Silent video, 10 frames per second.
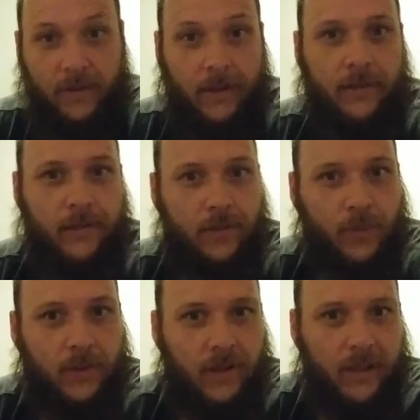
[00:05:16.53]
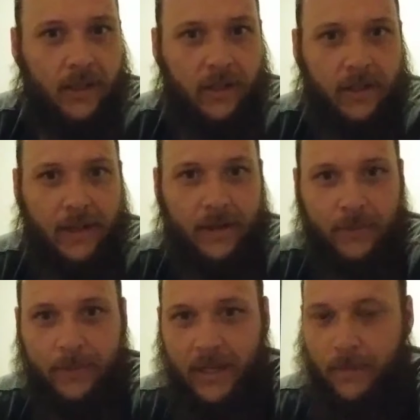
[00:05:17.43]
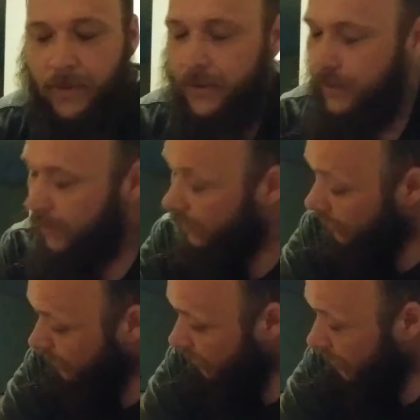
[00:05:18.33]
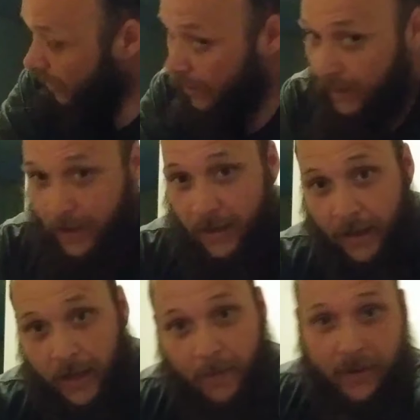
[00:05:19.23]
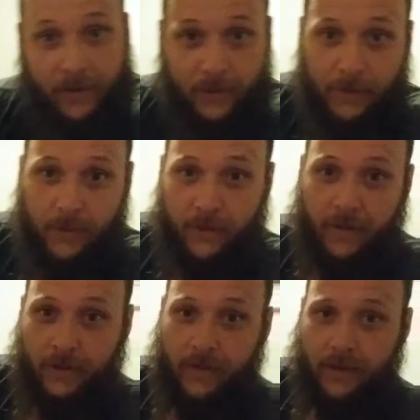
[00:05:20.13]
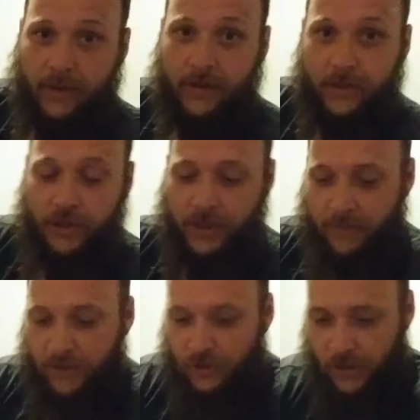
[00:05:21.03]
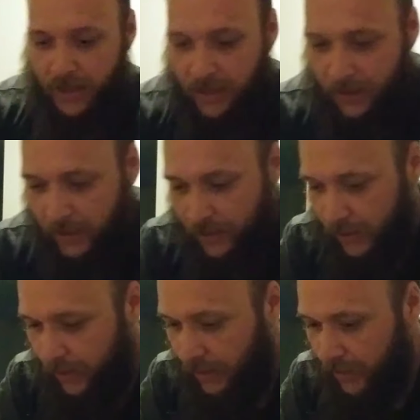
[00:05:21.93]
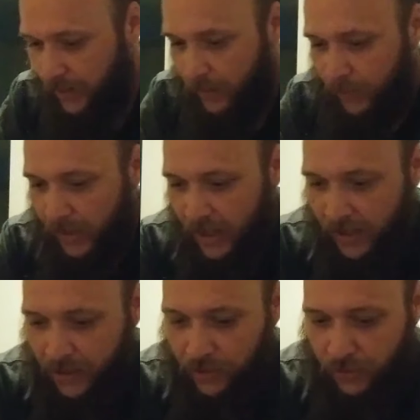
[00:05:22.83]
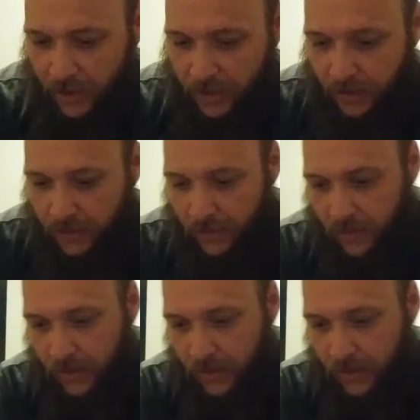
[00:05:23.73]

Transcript: Guess that's one thing a good dining room table is. And I got my little chief in training, mechanic in training.